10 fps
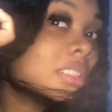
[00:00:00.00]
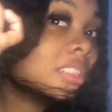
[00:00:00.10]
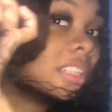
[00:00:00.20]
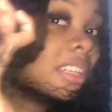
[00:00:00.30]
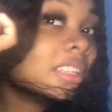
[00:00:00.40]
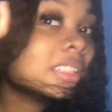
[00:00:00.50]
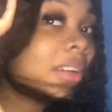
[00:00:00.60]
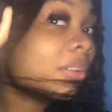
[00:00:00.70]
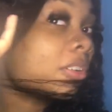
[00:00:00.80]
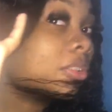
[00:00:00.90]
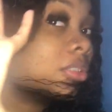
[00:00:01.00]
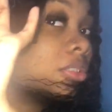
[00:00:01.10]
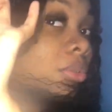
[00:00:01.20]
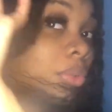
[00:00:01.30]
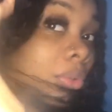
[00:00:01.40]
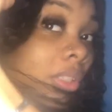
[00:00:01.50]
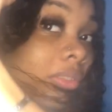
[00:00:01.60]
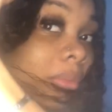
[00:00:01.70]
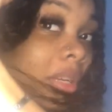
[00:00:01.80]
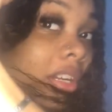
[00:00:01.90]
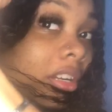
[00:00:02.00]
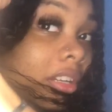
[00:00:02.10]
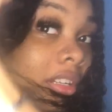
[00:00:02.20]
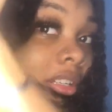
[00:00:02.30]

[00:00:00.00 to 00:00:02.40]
See how it goes through even better.